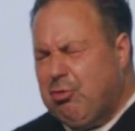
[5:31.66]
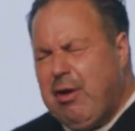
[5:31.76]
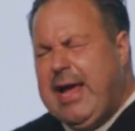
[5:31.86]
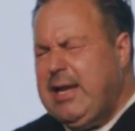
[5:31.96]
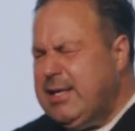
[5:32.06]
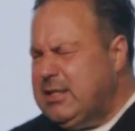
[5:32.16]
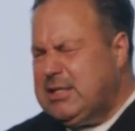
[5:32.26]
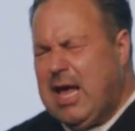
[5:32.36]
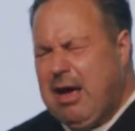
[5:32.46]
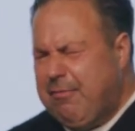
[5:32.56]
Great is
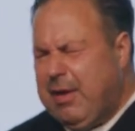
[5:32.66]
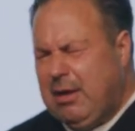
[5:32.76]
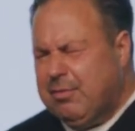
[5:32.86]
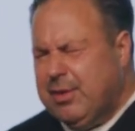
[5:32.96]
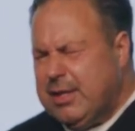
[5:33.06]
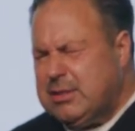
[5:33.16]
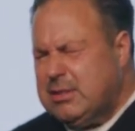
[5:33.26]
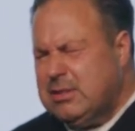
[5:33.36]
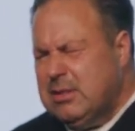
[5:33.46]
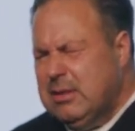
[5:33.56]
thy
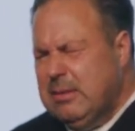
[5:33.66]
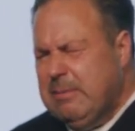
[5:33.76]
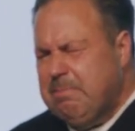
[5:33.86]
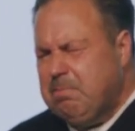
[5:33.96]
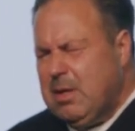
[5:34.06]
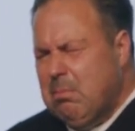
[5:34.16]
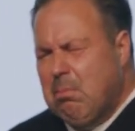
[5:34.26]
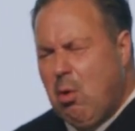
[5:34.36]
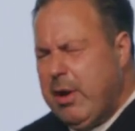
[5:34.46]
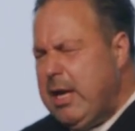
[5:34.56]
faithfulness.
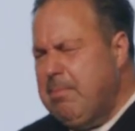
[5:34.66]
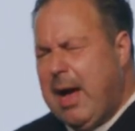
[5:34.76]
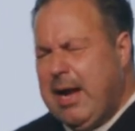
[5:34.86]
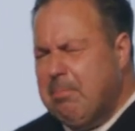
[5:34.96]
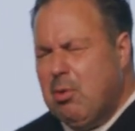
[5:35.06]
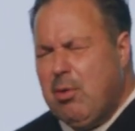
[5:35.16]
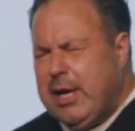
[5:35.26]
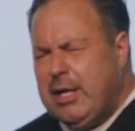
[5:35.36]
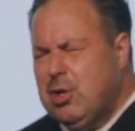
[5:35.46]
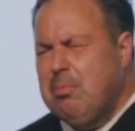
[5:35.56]
Morning by
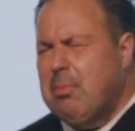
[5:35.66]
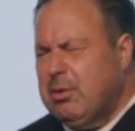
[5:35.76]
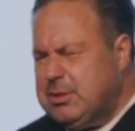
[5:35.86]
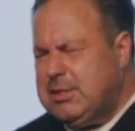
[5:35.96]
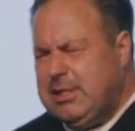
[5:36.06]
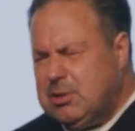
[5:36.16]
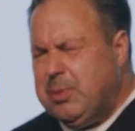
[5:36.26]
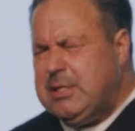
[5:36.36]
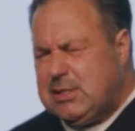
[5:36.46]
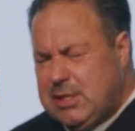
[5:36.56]
morning, new mercies we
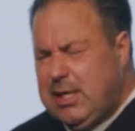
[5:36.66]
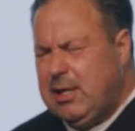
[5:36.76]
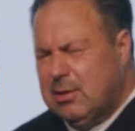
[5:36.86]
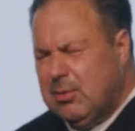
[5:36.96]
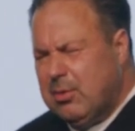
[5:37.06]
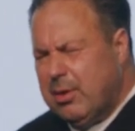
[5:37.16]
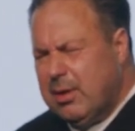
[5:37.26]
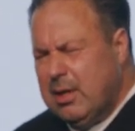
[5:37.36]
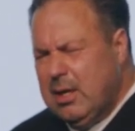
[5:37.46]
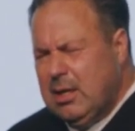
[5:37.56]
see, Lord.
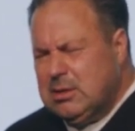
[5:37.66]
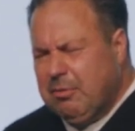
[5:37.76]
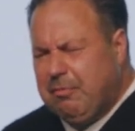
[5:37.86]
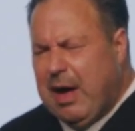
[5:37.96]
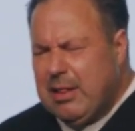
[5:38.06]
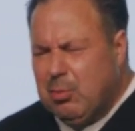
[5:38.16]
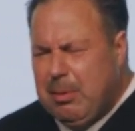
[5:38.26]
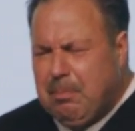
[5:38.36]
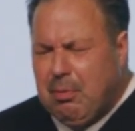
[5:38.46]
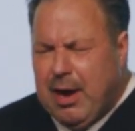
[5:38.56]
So, Father, we
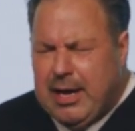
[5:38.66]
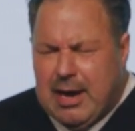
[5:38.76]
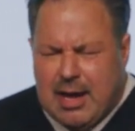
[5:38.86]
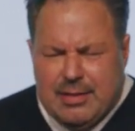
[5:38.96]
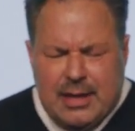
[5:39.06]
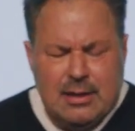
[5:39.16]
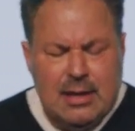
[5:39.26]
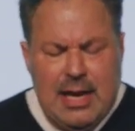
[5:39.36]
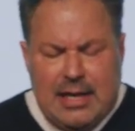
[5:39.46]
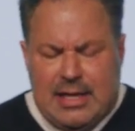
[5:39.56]
pray, God, that
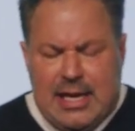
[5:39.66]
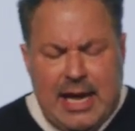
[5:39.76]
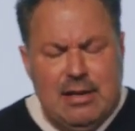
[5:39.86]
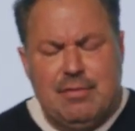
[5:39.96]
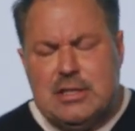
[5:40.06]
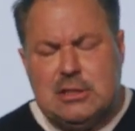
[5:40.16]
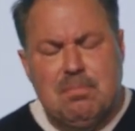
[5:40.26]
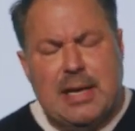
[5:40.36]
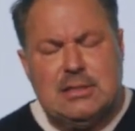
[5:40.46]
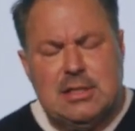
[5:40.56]
at the end of this
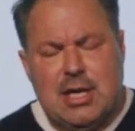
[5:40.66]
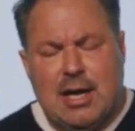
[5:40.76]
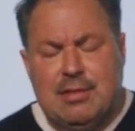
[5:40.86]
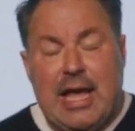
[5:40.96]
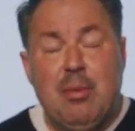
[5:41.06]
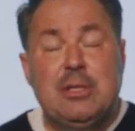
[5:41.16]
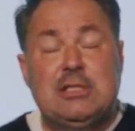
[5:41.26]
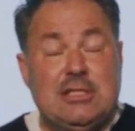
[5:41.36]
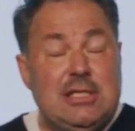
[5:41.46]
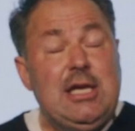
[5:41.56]
message, God, they would
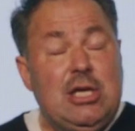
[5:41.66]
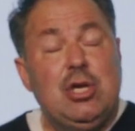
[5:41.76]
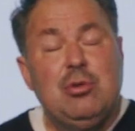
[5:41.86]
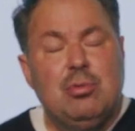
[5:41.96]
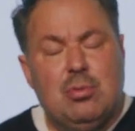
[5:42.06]
see you